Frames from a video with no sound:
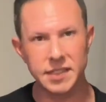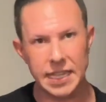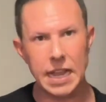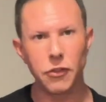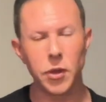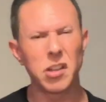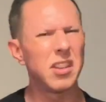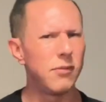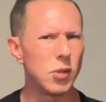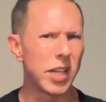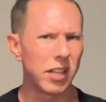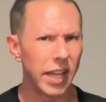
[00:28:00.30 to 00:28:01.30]
sounds. So I can give you
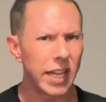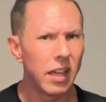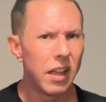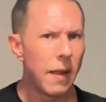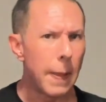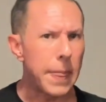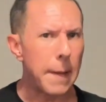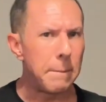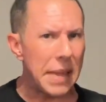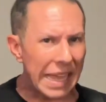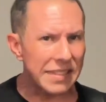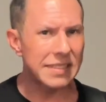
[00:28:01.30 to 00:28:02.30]
kind of like the
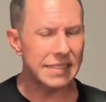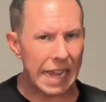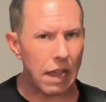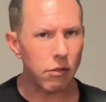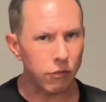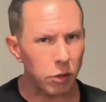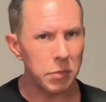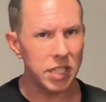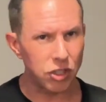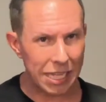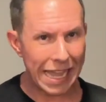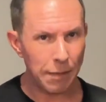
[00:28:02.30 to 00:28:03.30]
best sound from
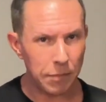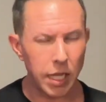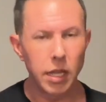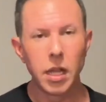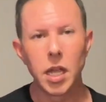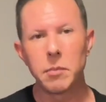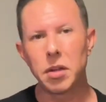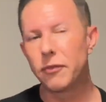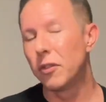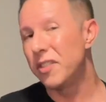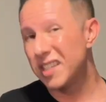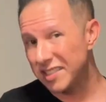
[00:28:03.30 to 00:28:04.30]
each cabinet. But for
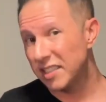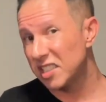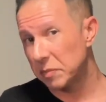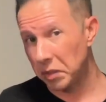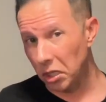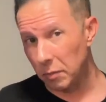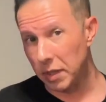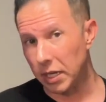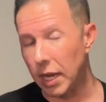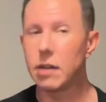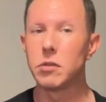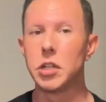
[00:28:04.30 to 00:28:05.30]
this experiment,
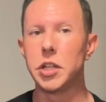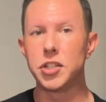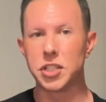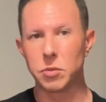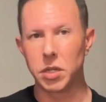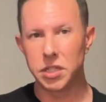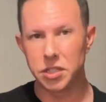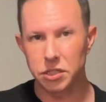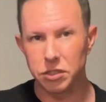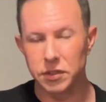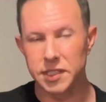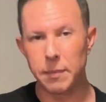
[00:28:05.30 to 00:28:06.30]
I really just wanted to
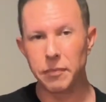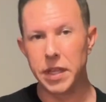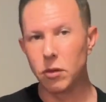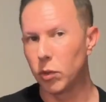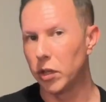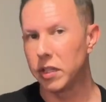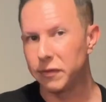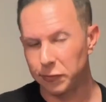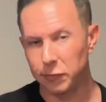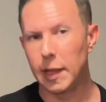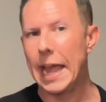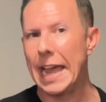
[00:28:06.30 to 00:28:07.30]
do something really
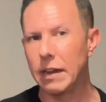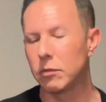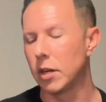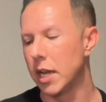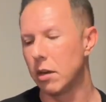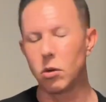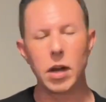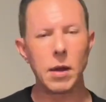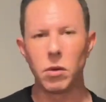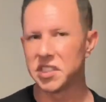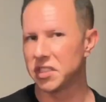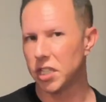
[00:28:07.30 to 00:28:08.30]
flat, right? Where I
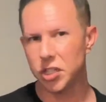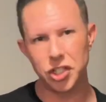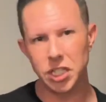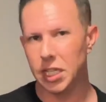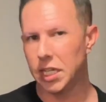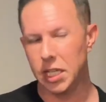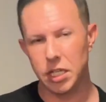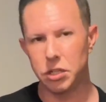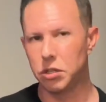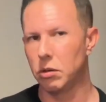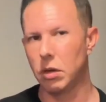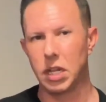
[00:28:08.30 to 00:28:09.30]
wasn't touching any
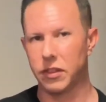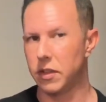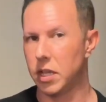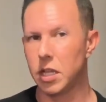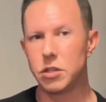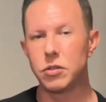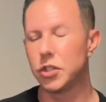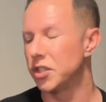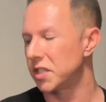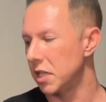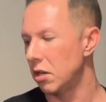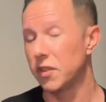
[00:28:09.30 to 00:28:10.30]
EQ or anything and you could
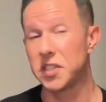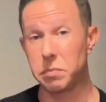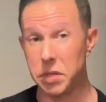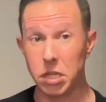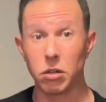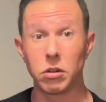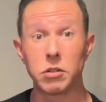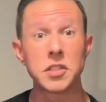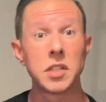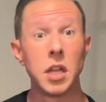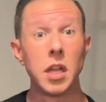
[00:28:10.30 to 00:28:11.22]
just hear the speakers